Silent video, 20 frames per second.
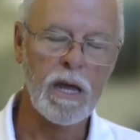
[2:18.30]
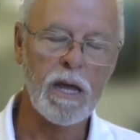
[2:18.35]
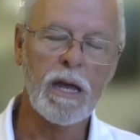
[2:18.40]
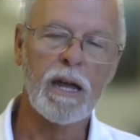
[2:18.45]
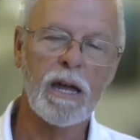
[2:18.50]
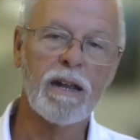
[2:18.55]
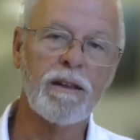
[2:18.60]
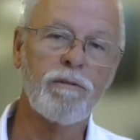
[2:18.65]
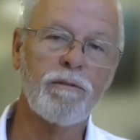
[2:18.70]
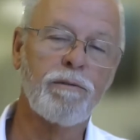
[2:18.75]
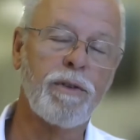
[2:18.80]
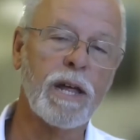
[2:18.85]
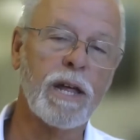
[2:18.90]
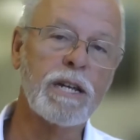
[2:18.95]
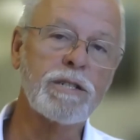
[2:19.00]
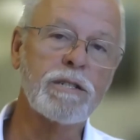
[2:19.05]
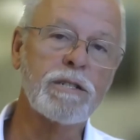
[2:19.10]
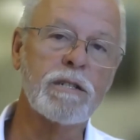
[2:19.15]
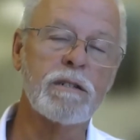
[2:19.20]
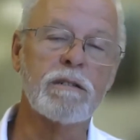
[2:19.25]
And
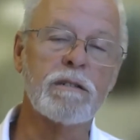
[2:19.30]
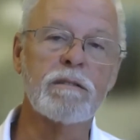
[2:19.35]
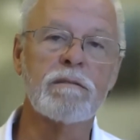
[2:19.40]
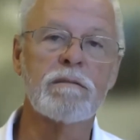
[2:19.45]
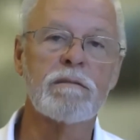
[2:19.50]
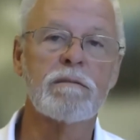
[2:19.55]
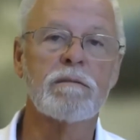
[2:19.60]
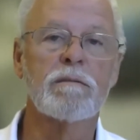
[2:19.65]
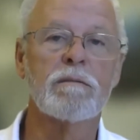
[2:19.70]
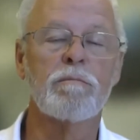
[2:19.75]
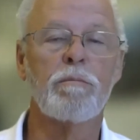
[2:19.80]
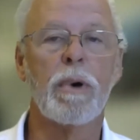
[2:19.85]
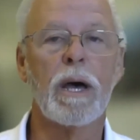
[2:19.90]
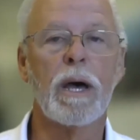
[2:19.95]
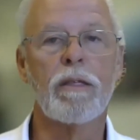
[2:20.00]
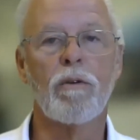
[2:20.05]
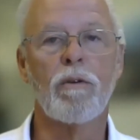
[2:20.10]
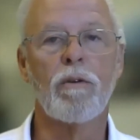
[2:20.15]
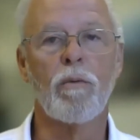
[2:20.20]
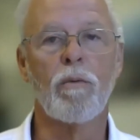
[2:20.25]
inflation,
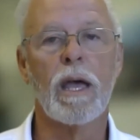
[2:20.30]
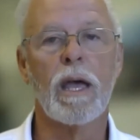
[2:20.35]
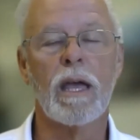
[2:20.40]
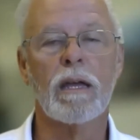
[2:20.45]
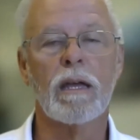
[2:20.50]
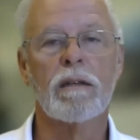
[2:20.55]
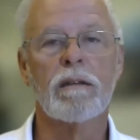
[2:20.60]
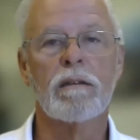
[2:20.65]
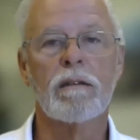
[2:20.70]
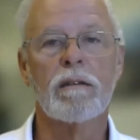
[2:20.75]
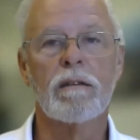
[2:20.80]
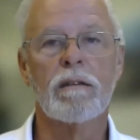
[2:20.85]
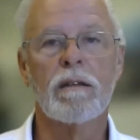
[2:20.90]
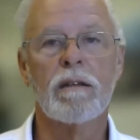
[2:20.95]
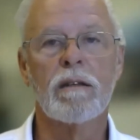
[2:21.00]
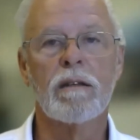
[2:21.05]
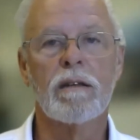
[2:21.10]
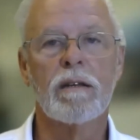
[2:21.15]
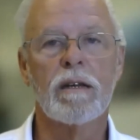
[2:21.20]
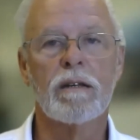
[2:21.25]
by the way,
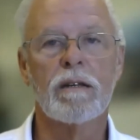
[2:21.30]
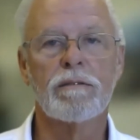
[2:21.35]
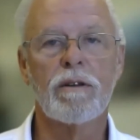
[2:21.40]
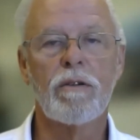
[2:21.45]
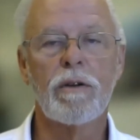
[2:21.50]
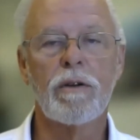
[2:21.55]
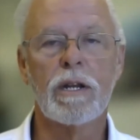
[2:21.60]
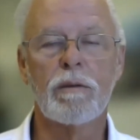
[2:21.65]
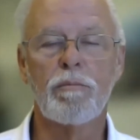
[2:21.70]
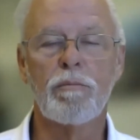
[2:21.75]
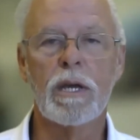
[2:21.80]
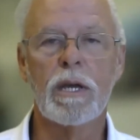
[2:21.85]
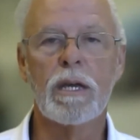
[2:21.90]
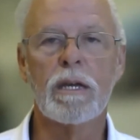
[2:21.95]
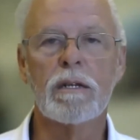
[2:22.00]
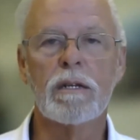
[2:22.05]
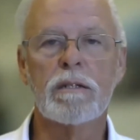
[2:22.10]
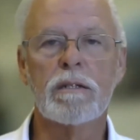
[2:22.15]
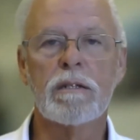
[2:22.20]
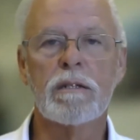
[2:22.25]
has already
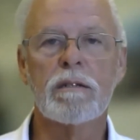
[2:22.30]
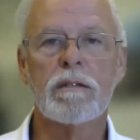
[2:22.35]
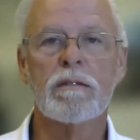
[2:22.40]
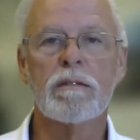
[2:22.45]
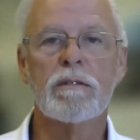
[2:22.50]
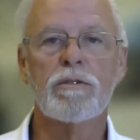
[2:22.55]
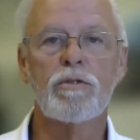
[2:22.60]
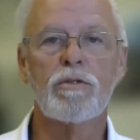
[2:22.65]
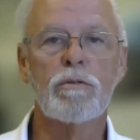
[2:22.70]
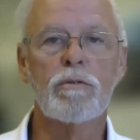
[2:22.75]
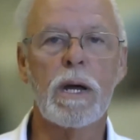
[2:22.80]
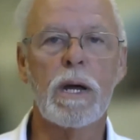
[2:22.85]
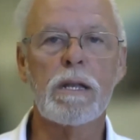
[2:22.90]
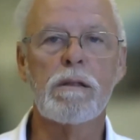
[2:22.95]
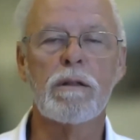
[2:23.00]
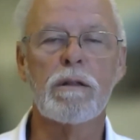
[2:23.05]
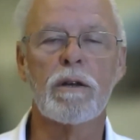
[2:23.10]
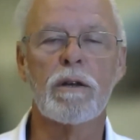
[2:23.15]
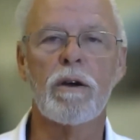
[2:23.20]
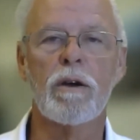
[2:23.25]
peaked 2
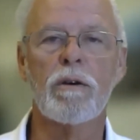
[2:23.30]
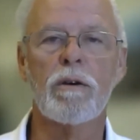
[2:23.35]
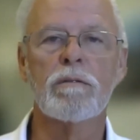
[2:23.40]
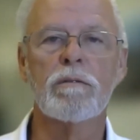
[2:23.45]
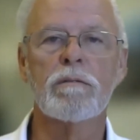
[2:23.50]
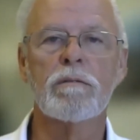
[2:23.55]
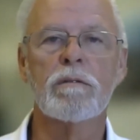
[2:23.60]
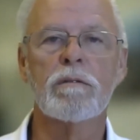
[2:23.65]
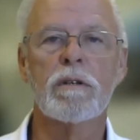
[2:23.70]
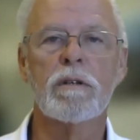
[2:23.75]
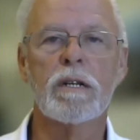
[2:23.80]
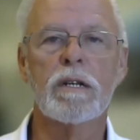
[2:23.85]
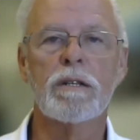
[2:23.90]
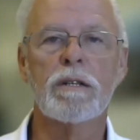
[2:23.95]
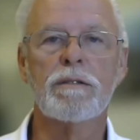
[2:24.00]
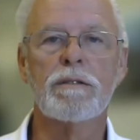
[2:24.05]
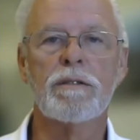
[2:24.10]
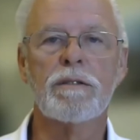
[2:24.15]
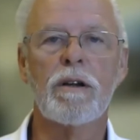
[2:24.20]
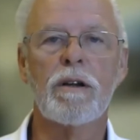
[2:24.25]
months ago, and it
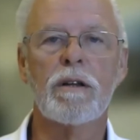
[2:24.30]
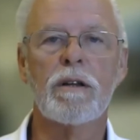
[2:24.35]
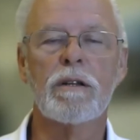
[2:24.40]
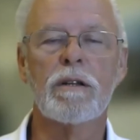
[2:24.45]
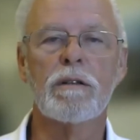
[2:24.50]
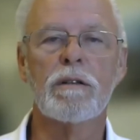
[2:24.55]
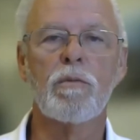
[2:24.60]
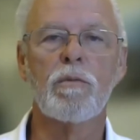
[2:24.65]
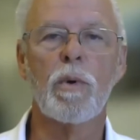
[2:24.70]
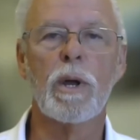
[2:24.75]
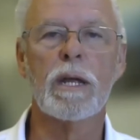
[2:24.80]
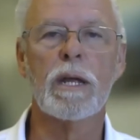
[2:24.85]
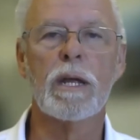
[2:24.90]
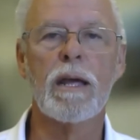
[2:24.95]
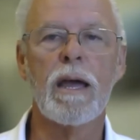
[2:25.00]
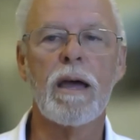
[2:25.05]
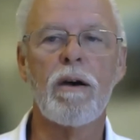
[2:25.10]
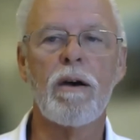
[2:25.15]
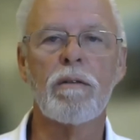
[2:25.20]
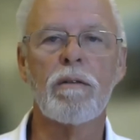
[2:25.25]
started its way
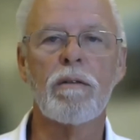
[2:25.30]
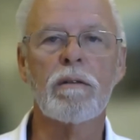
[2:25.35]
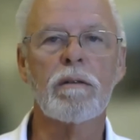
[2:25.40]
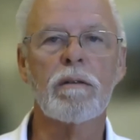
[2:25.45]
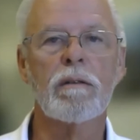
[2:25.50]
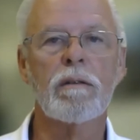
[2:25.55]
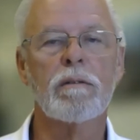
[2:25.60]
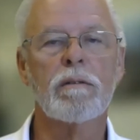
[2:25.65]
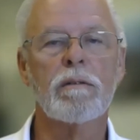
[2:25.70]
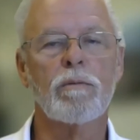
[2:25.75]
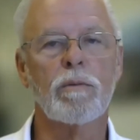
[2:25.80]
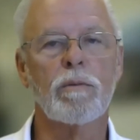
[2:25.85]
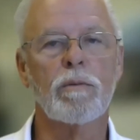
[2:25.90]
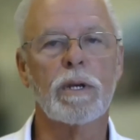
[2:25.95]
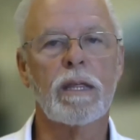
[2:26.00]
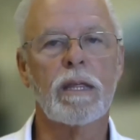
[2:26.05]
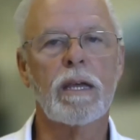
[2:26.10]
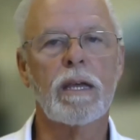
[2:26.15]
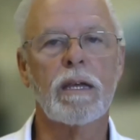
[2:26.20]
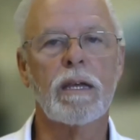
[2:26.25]
down. We
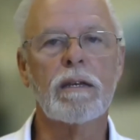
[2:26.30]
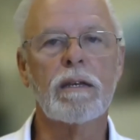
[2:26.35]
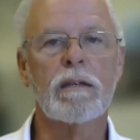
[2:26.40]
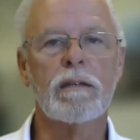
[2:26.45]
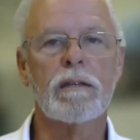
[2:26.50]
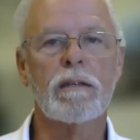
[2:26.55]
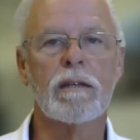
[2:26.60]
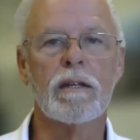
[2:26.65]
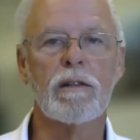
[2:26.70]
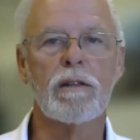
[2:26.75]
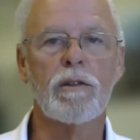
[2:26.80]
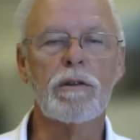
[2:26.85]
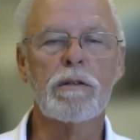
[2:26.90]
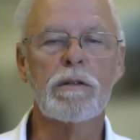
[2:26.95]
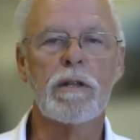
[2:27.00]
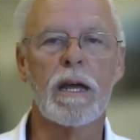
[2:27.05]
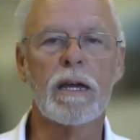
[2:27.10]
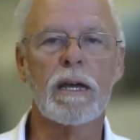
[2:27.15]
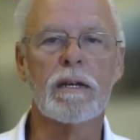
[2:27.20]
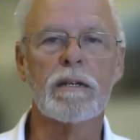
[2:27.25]
think, it
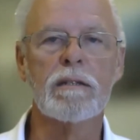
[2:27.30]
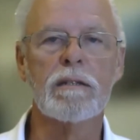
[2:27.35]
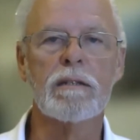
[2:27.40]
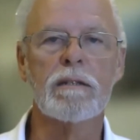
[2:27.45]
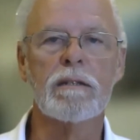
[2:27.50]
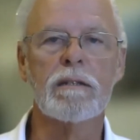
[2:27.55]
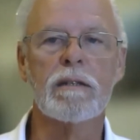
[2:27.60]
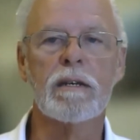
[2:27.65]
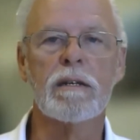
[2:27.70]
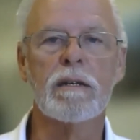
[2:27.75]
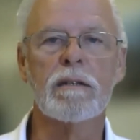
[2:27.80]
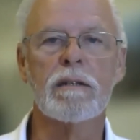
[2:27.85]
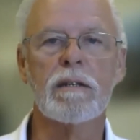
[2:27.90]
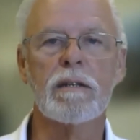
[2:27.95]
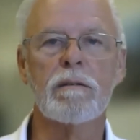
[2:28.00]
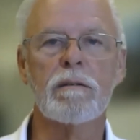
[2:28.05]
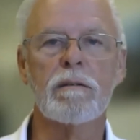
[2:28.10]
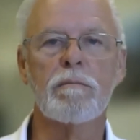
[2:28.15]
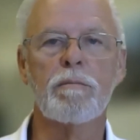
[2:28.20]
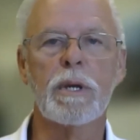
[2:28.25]
looks like it, that
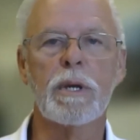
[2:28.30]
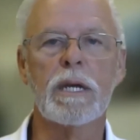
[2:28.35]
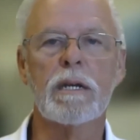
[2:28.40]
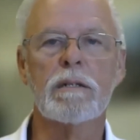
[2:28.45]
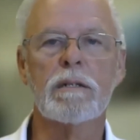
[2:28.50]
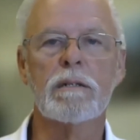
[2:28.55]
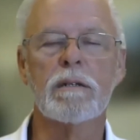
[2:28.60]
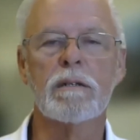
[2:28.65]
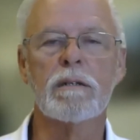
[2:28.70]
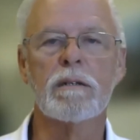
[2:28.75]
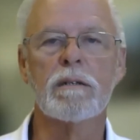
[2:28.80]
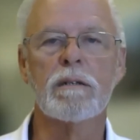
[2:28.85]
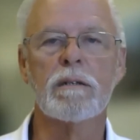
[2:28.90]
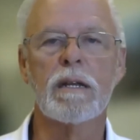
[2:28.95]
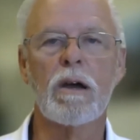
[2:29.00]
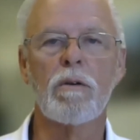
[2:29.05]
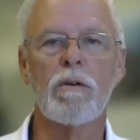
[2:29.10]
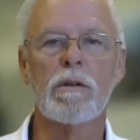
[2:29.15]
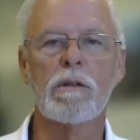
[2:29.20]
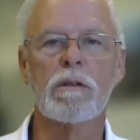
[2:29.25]
it peaked and
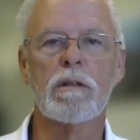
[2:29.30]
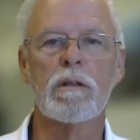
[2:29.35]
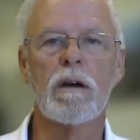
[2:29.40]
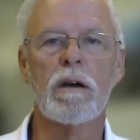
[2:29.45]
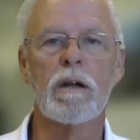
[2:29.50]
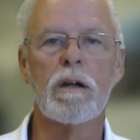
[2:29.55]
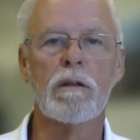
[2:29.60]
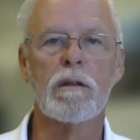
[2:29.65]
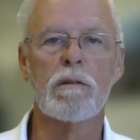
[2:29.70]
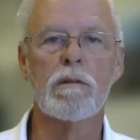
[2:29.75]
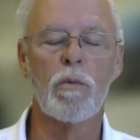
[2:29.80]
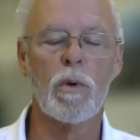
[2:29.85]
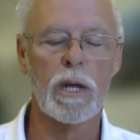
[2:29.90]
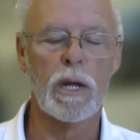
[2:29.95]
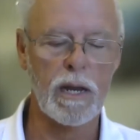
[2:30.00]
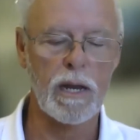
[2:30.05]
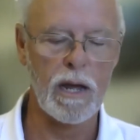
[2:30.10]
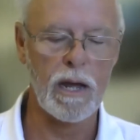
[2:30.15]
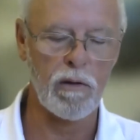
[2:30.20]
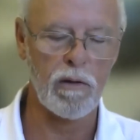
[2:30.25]
now it's on its way
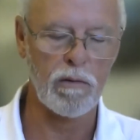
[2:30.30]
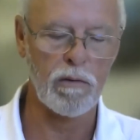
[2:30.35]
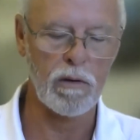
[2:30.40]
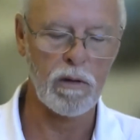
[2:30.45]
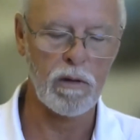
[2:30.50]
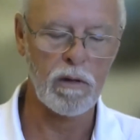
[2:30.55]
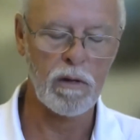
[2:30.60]
down.